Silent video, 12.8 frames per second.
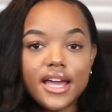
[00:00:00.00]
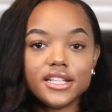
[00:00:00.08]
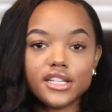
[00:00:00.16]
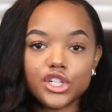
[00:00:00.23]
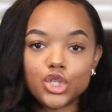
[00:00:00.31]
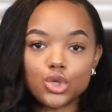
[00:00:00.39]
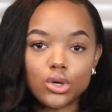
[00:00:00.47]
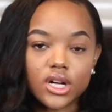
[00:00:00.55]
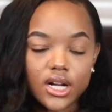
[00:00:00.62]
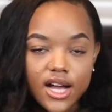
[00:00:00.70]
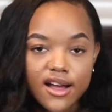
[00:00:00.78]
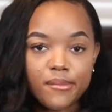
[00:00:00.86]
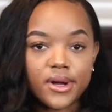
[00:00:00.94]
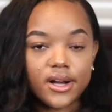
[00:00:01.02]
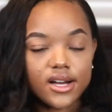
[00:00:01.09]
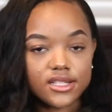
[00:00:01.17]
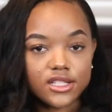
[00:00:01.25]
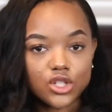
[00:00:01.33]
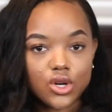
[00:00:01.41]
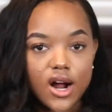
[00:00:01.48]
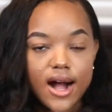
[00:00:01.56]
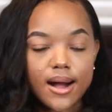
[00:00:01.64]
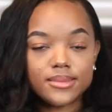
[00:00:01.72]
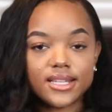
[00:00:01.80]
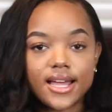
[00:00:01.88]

It's a shorter cut because it's cropped.